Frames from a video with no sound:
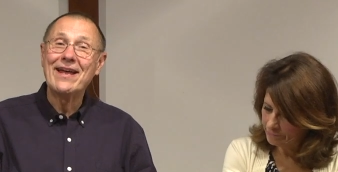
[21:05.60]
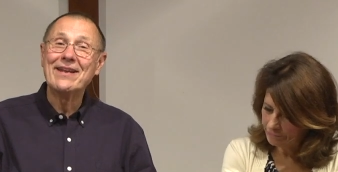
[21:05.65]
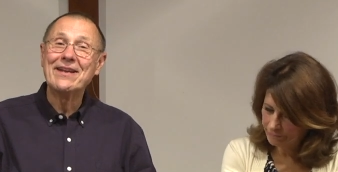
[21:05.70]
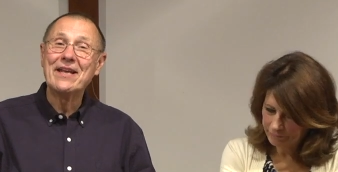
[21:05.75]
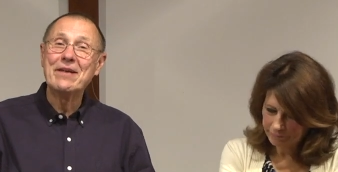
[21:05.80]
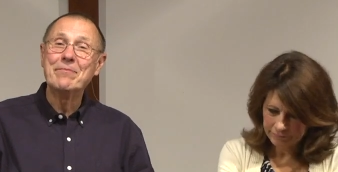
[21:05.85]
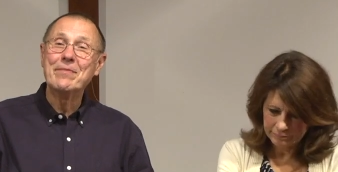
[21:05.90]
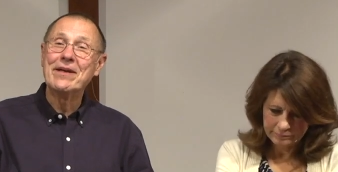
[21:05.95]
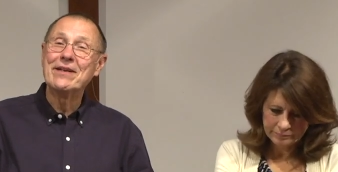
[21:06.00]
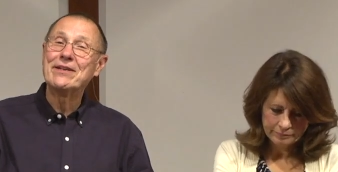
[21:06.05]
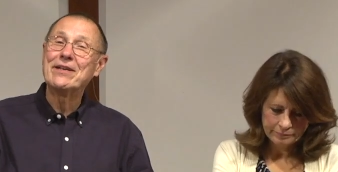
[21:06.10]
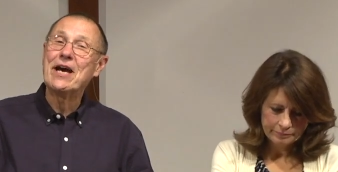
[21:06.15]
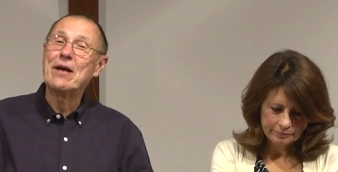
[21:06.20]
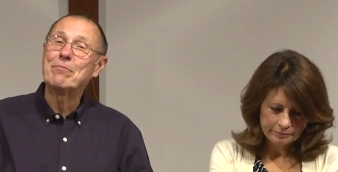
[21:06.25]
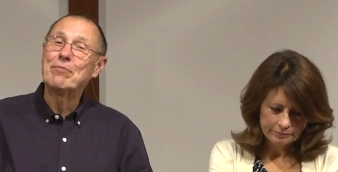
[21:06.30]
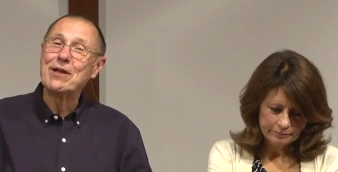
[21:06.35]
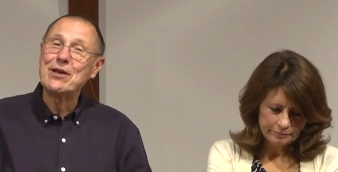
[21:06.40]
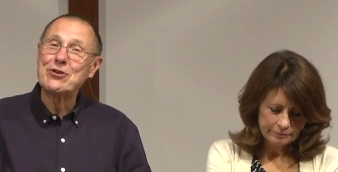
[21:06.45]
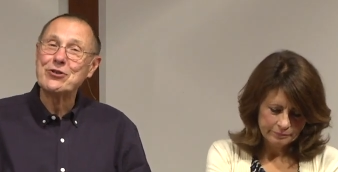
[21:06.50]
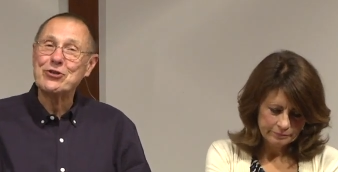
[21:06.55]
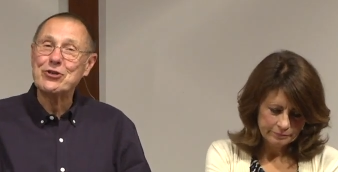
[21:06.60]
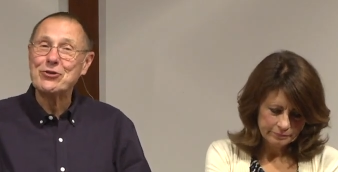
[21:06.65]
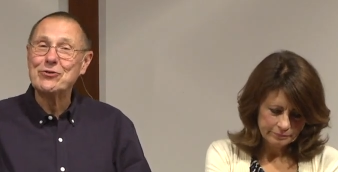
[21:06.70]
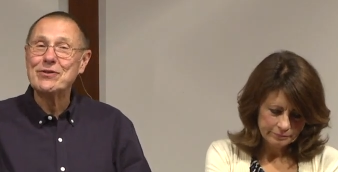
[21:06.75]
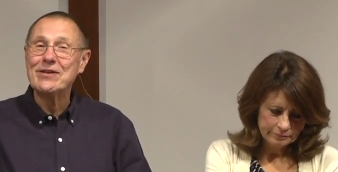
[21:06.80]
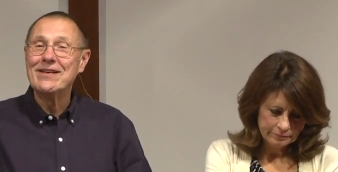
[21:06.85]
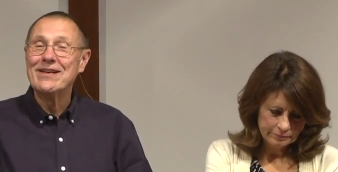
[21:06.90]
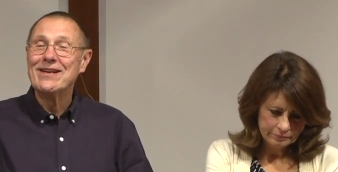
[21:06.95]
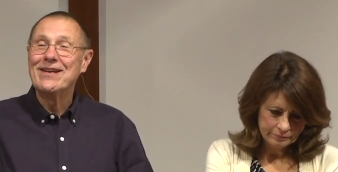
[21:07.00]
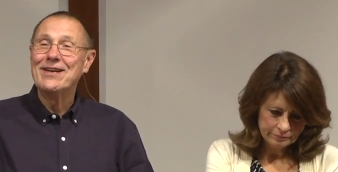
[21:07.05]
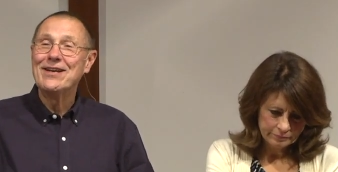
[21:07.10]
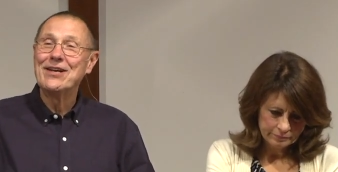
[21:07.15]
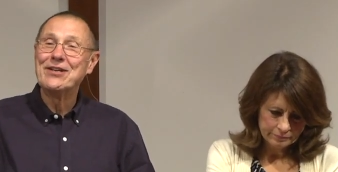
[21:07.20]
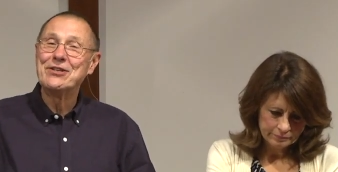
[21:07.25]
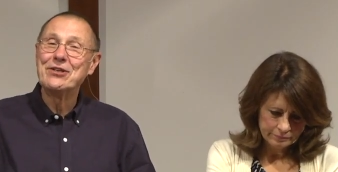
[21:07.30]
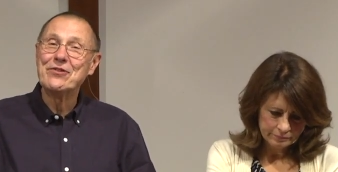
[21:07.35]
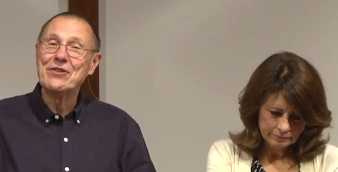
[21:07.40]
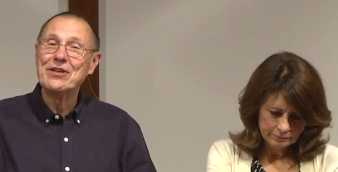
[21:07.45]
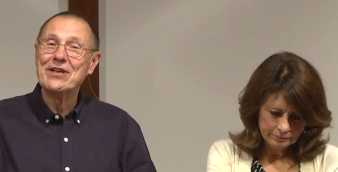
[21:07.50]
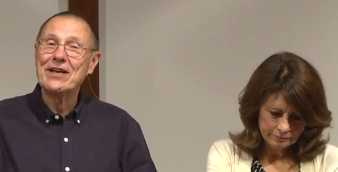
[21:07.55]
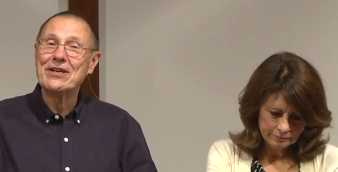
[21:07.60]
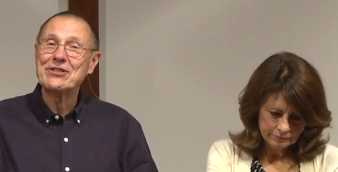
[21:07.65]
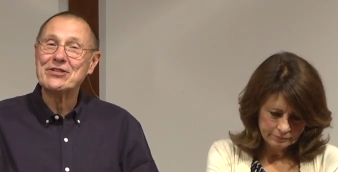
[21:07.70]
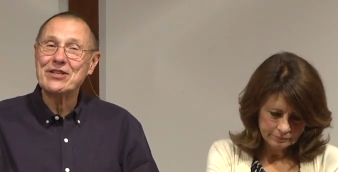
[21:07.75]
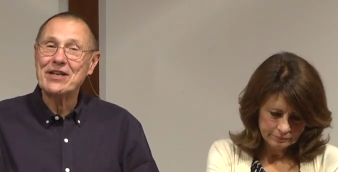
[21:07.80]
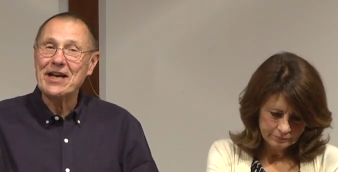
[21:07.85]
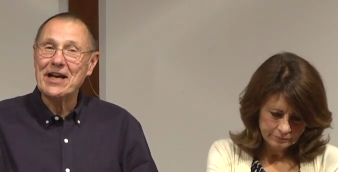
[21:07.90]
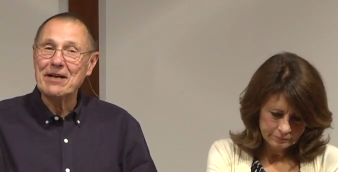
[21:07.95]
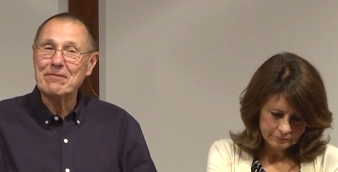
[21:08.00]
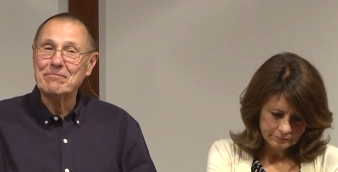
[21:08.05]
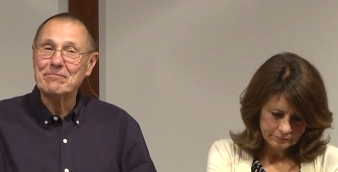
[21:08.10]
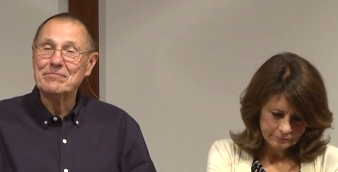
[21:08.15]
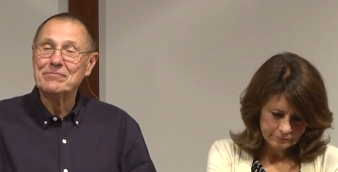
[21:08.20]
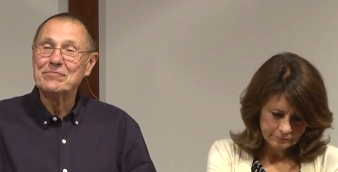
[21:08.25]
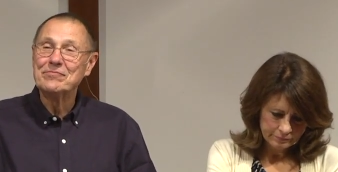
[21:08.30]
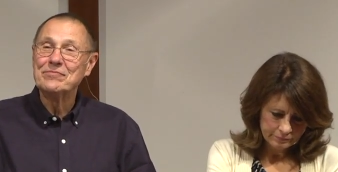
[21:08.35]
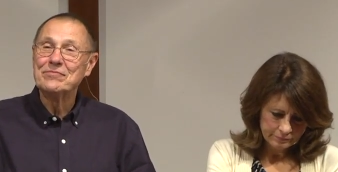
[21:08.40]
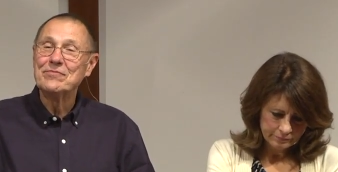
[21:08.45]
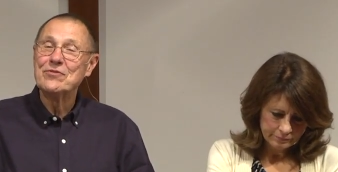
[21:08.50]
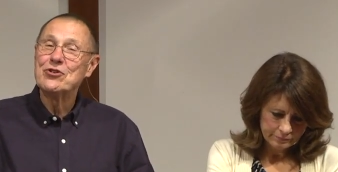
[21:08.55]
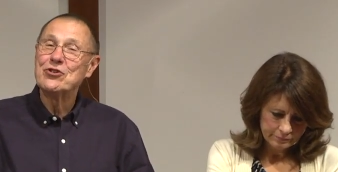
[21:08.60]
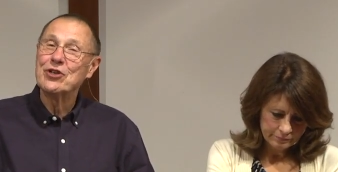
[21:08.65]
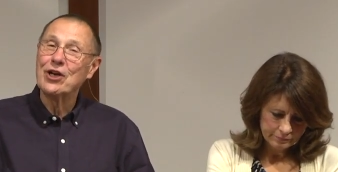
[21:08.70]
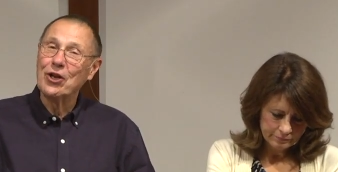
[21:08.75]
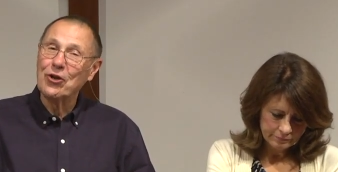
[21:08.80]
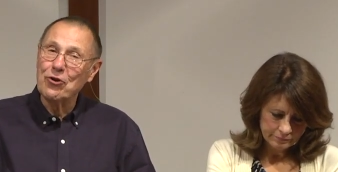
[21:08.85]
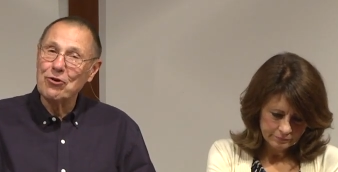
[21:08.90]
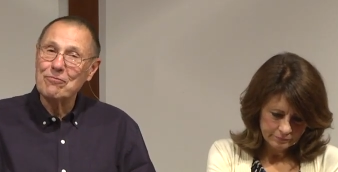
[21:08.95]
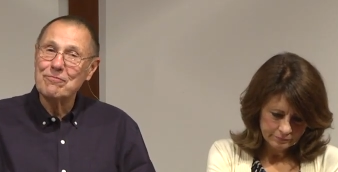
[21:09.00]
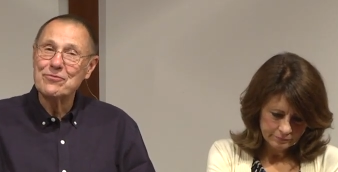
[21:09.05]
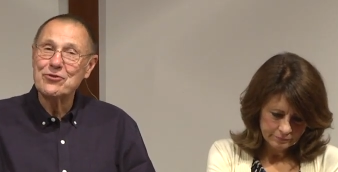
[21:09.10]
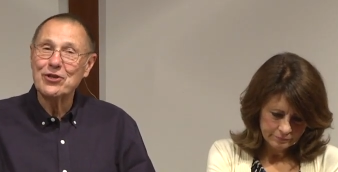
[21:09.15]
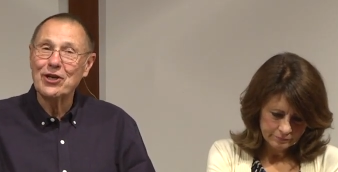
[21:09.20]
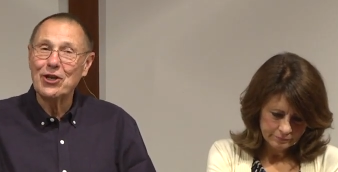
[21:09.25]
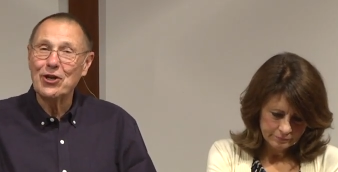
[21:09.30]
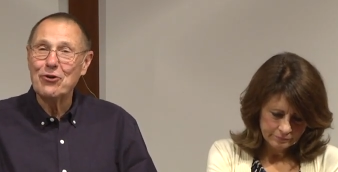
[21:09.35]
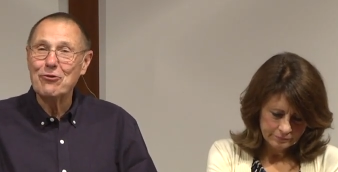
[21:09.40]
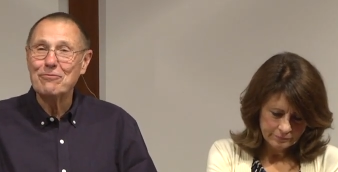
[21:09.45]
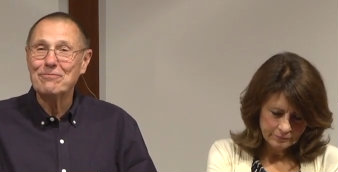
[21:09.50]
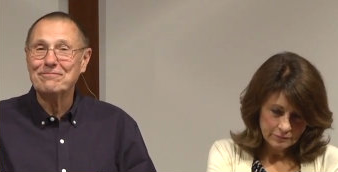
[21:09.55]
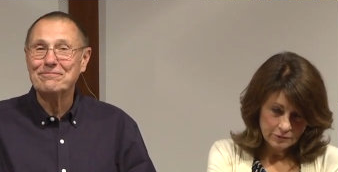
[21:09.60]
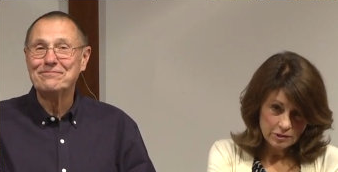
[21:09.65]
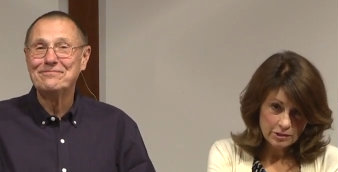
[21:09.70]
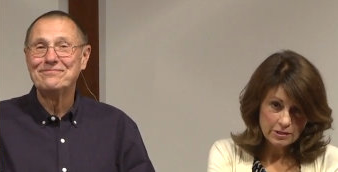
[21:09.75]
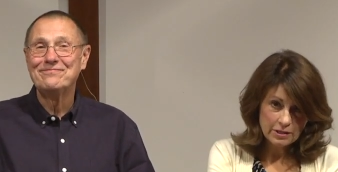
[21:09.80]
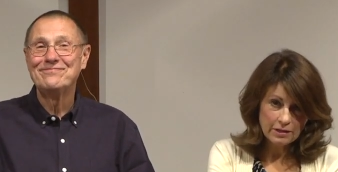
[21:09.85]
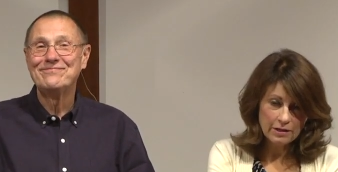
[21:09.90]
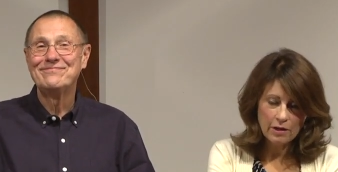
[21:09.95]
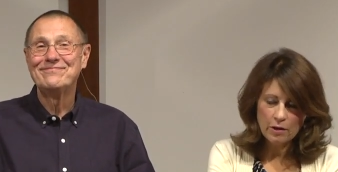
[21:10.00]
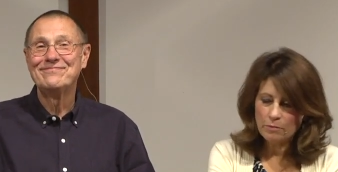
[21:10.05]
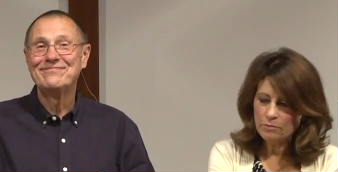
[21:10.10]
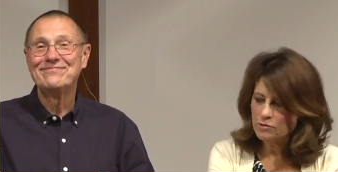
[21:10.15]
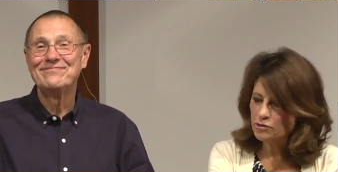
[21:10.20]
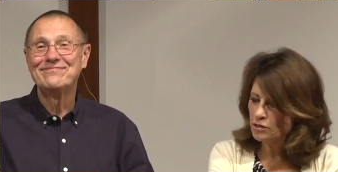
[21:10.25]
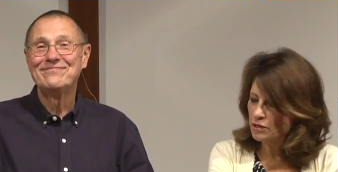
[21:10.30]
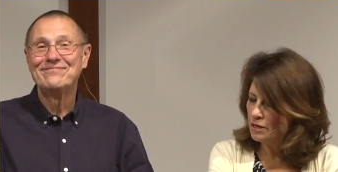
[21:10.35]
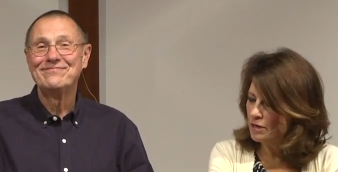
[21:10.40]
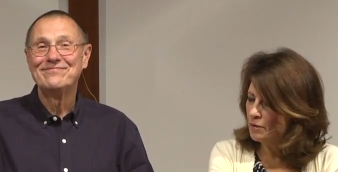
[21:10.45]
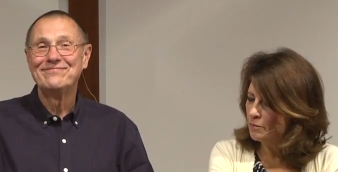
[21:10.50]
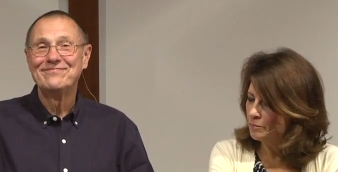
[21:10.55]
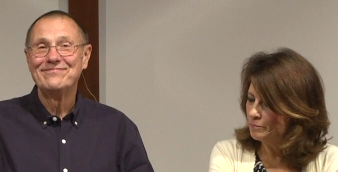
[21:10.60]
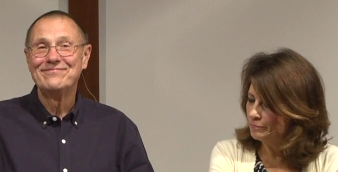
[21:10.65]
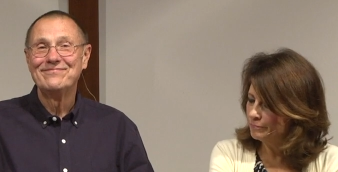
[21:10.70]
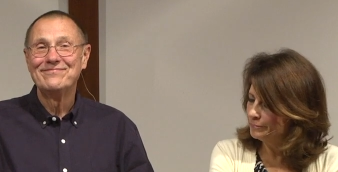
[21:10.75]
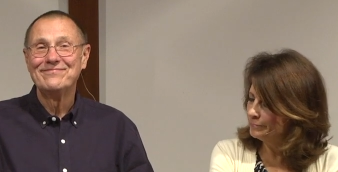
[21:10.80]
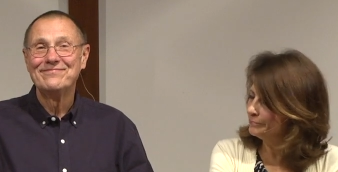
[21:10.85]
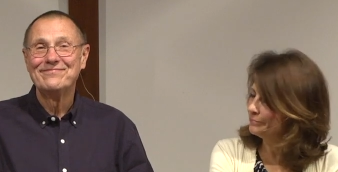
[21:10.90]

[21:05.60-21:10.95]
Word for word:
Speaker 1: and amen. God bless you. Until the next time, shalom, shalom. Shalom, shalom.